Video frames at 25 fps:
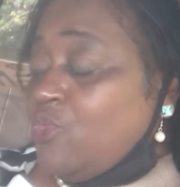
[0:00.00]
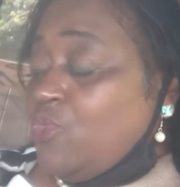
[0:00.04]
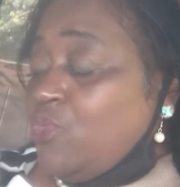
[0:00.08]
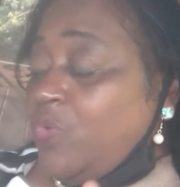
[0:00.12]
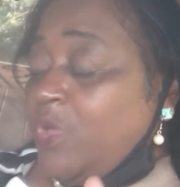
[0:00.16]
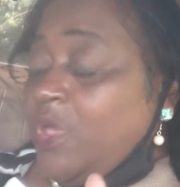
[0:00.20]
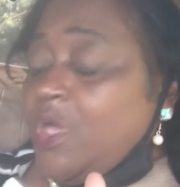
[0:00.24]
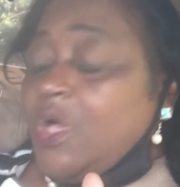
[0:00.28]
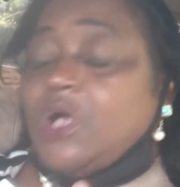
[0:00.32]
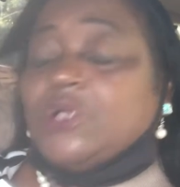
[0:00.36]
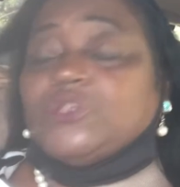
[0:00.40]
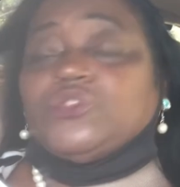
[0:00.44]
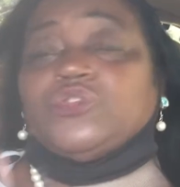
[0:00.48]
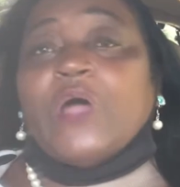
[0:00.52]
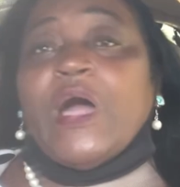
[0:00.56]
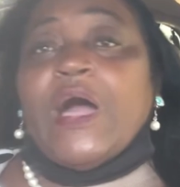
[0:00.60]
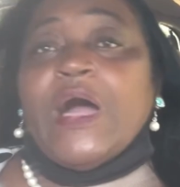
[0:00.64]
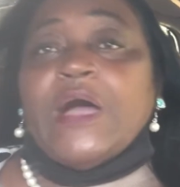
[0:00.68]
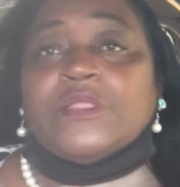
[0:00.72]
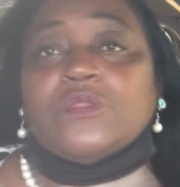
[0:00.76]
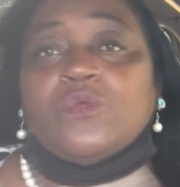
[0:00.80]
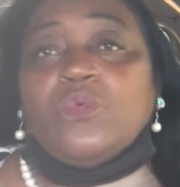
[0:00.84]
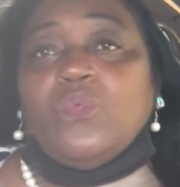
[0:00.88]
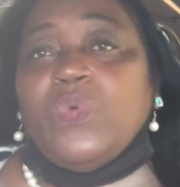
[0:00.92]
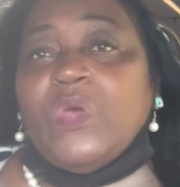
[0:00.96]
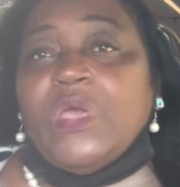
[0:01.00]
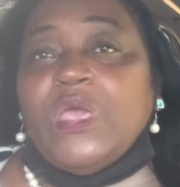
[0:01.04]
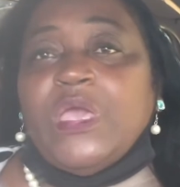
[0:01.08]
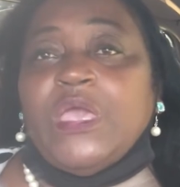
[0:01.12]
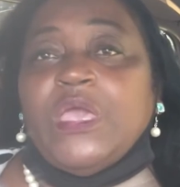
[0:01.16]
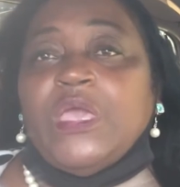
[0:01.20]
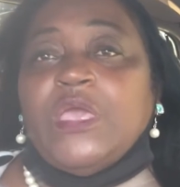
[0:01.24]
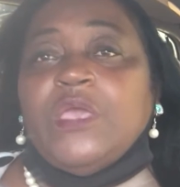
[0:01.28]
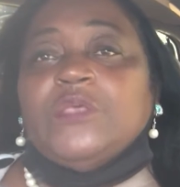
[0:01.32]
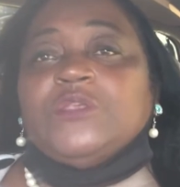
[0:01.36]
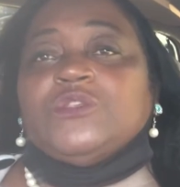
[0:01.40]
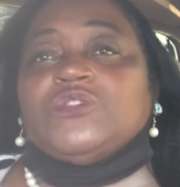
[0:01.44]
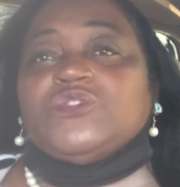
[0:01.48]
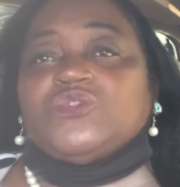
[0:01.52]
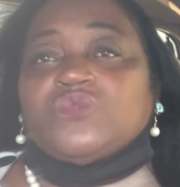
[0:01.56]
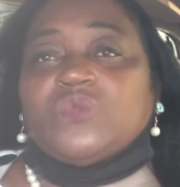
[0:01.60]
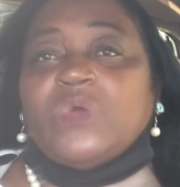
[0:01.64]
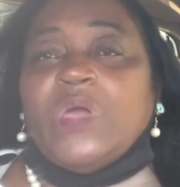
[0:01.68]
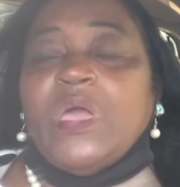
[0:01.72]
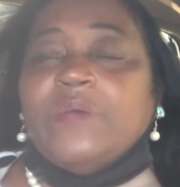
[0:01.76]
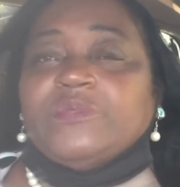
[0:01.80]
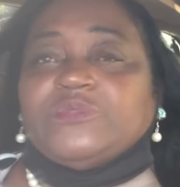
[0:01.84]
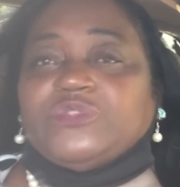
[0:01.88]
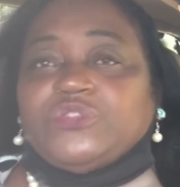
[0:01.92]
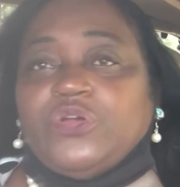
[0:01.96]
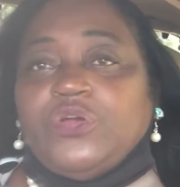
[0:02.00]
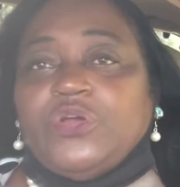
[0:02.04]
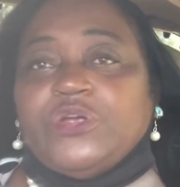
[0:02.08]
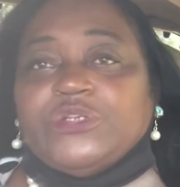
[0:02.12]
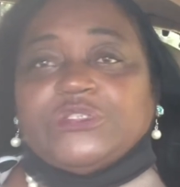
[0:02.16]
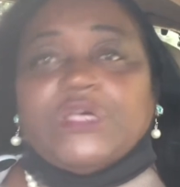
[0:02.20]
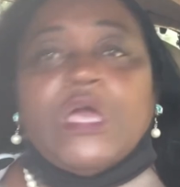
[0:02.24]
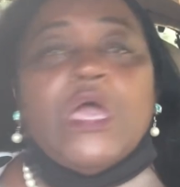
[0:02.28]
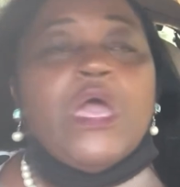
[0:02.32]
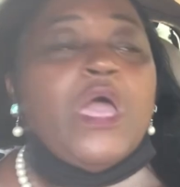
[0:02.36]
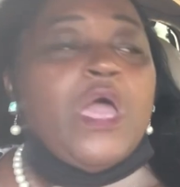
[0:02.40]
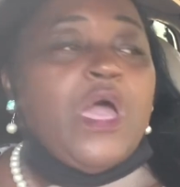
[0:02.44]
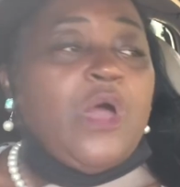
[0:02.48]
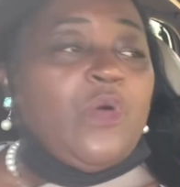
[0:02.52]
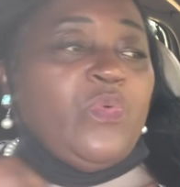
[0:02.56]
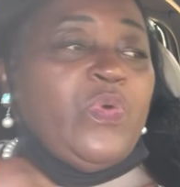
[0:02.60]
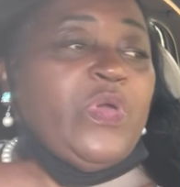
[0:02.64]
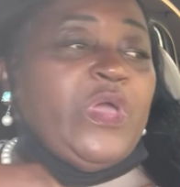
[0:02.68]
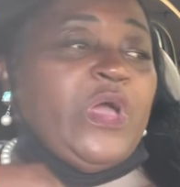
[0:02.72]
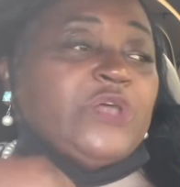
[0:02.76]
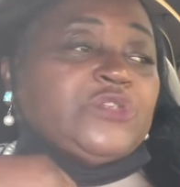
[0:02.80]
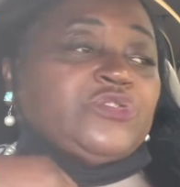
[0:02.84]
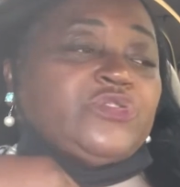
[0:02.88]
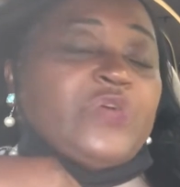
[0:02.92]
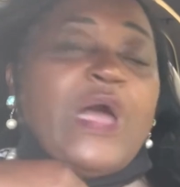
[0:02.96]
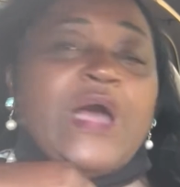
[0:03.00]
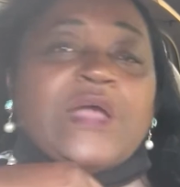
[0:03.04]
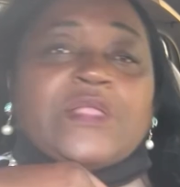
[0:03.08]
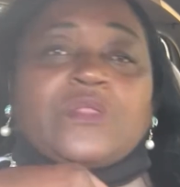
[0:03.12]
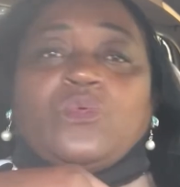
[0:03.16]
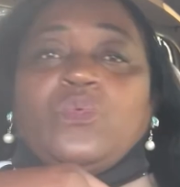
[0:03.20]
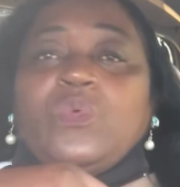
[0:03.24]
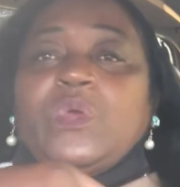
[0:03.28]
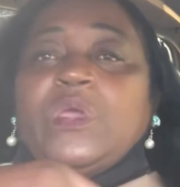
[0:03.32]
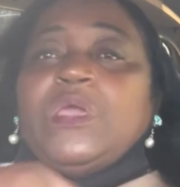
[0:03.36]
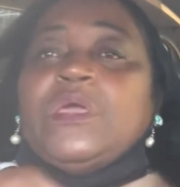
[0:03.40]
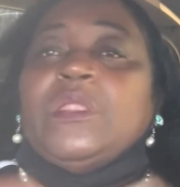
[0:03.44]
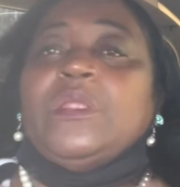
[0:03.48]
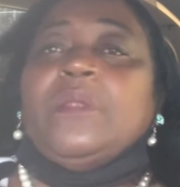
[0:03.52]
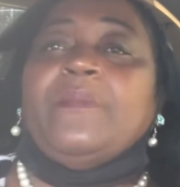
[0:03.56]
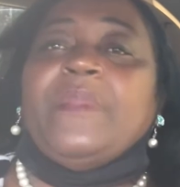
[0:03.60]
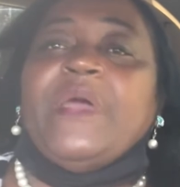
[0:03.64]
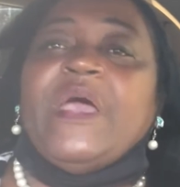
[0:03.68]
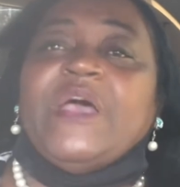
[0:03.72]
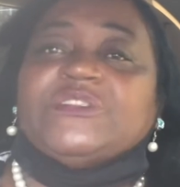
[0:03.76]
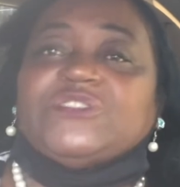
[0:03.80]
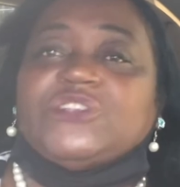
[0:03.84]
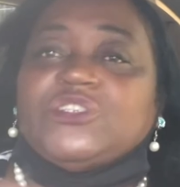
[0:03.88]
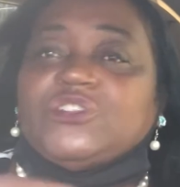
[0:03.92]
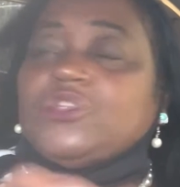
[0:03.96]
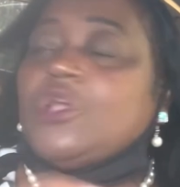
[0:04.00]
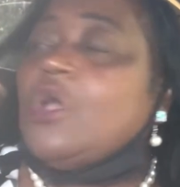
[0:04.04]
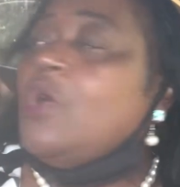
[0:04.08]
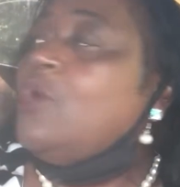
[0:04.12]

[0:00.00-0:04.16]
we are trying to read scriptures and we are trying to read a message,